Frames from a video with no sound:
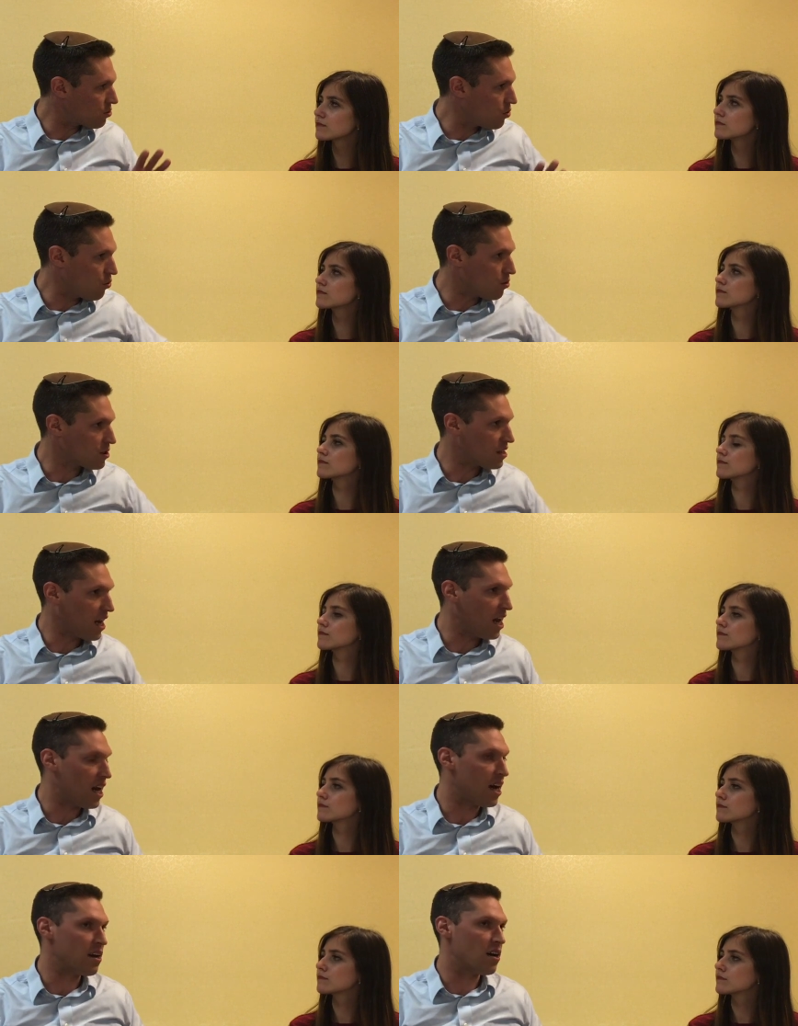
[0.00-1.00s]
Speaker 1: schools.
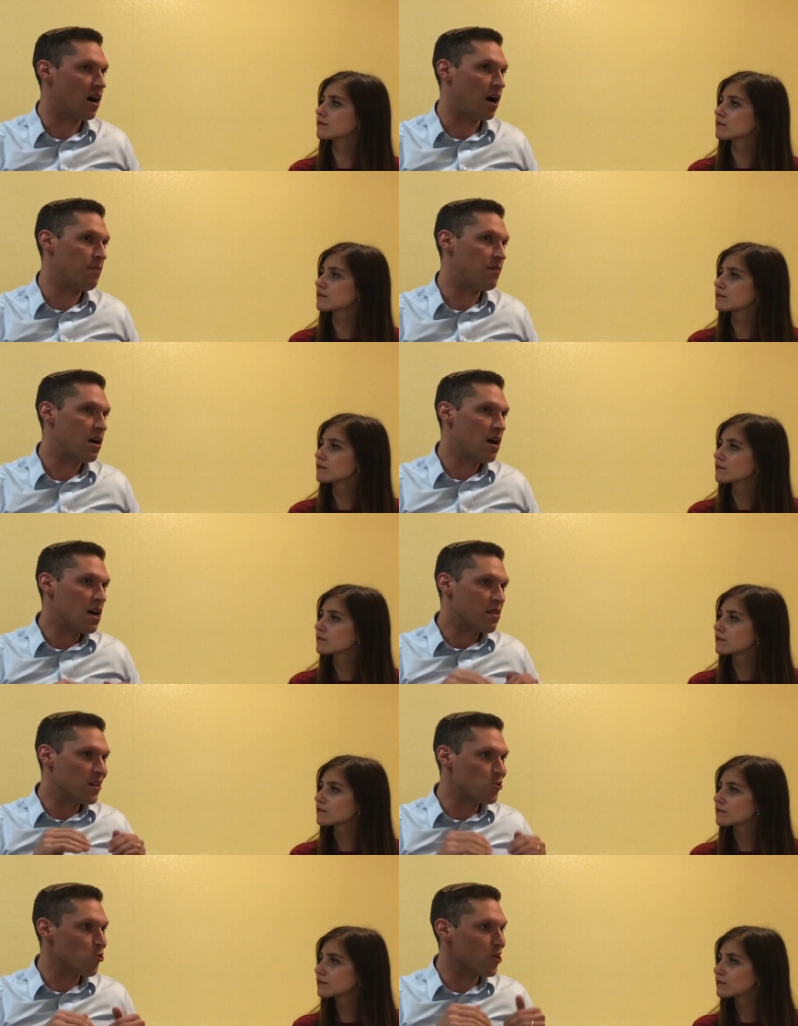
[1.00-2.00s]
And um,
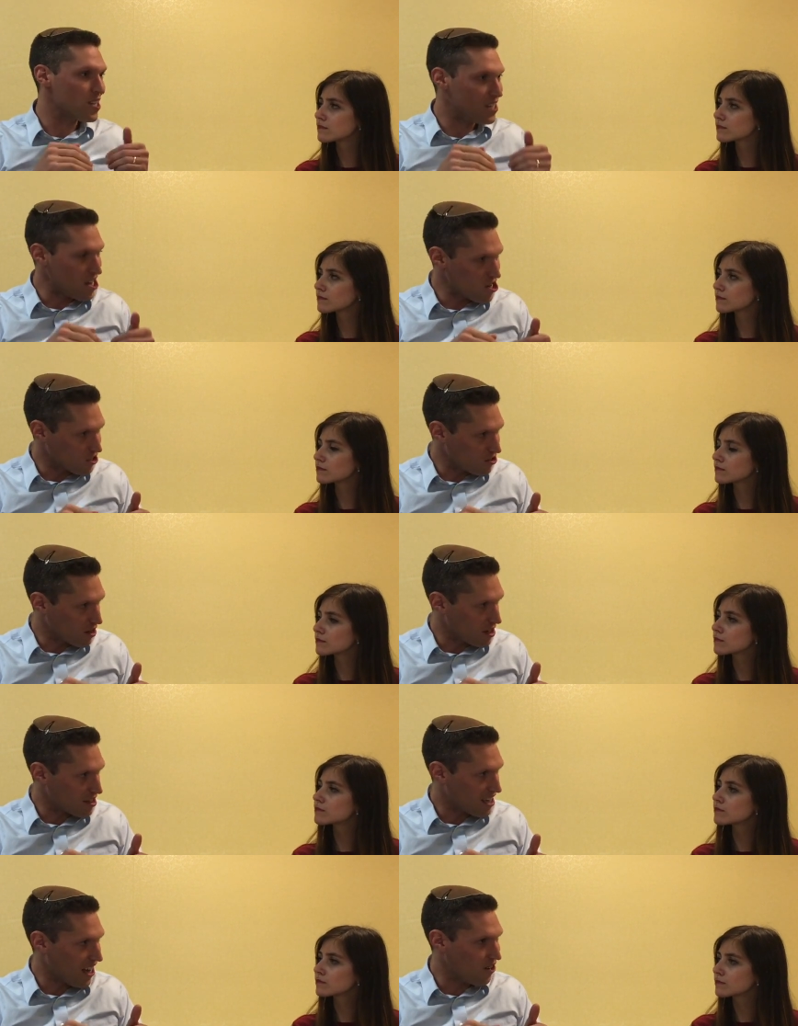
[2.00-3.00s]
these organizations
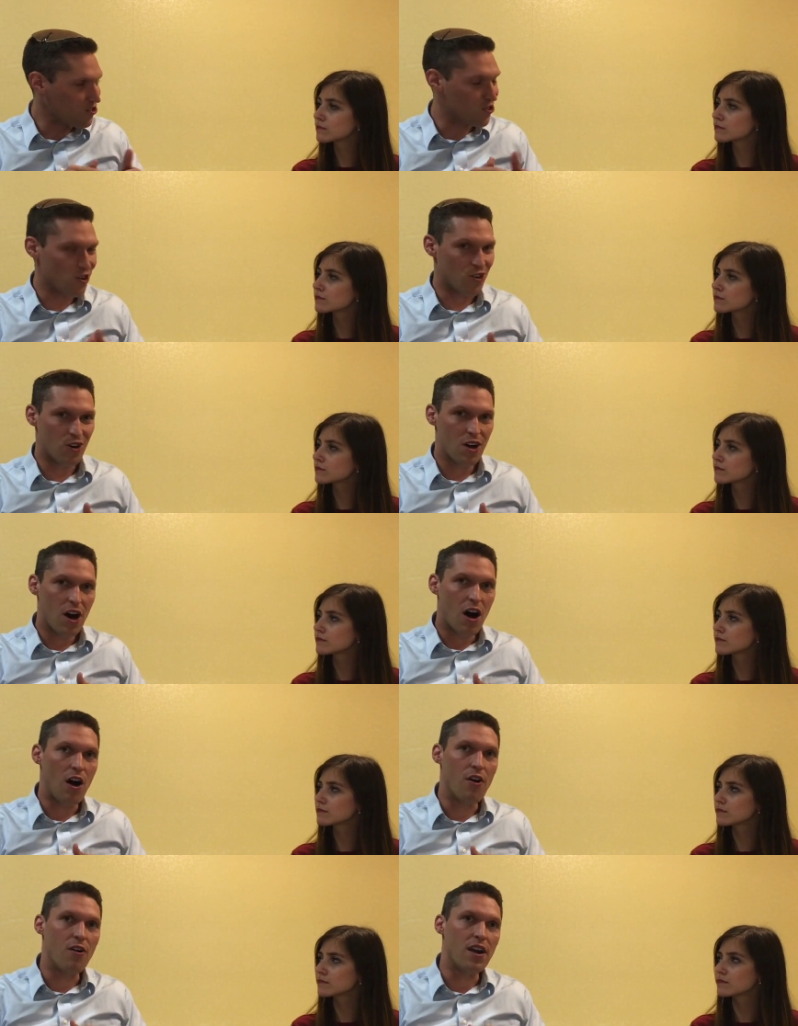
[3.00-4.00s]
looking to counsel
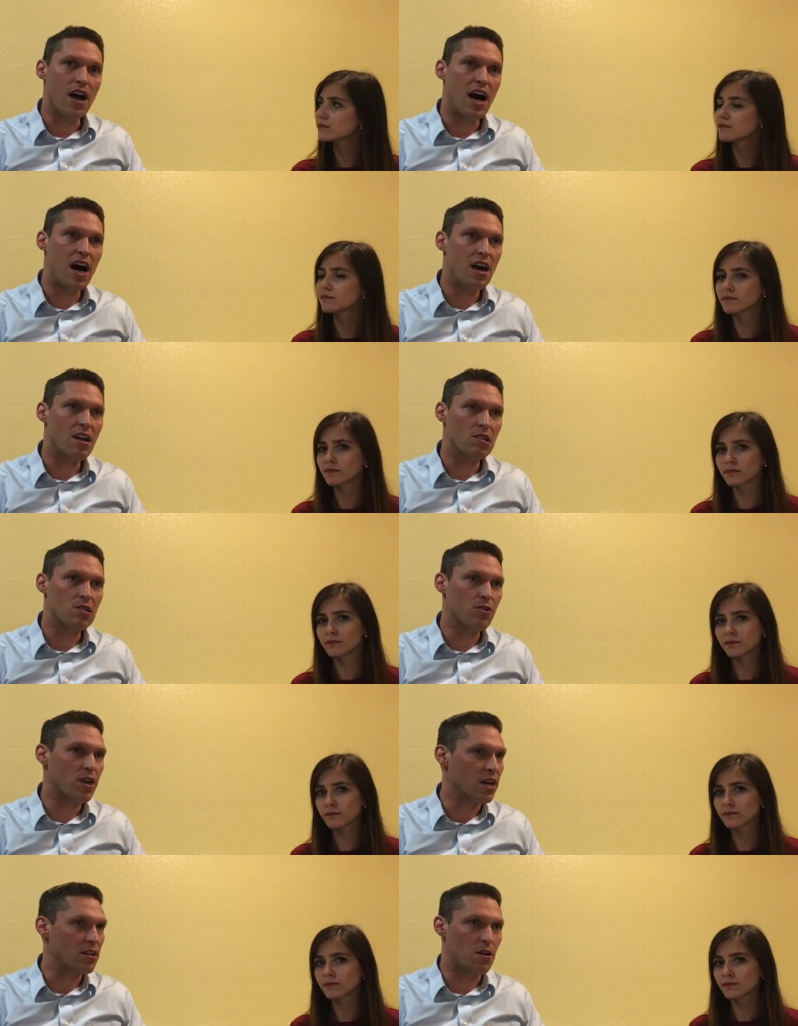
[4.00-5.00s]
are not
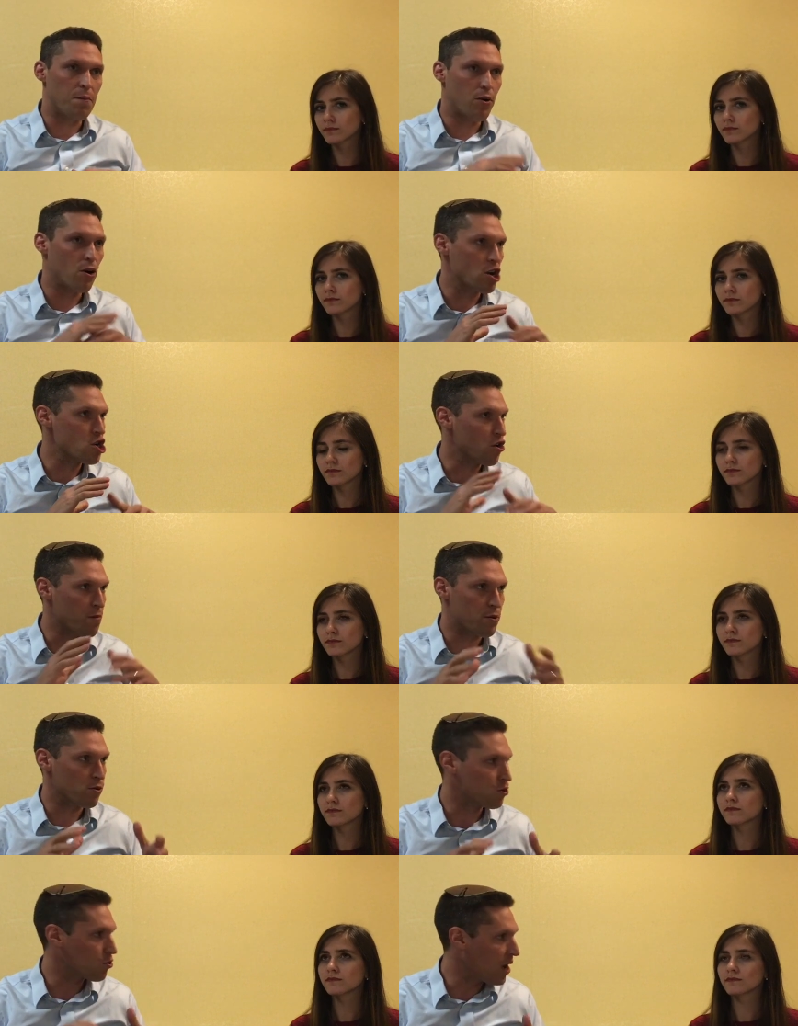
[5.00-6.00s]
looking to push or
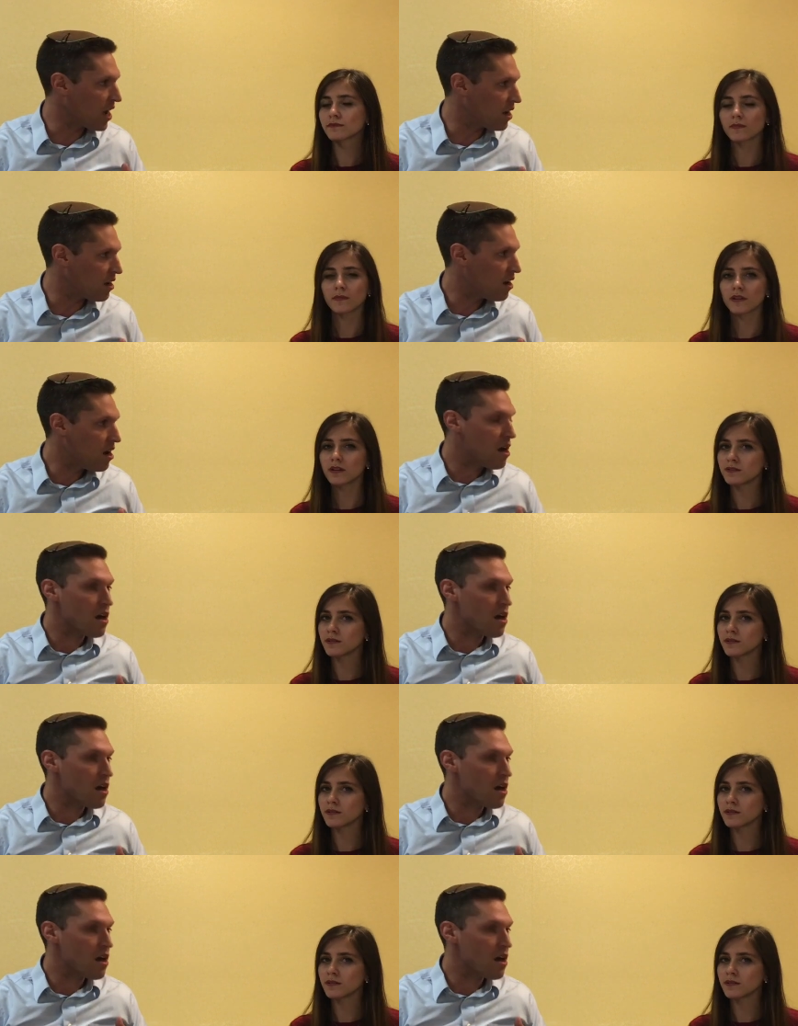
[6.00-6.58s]
persuade.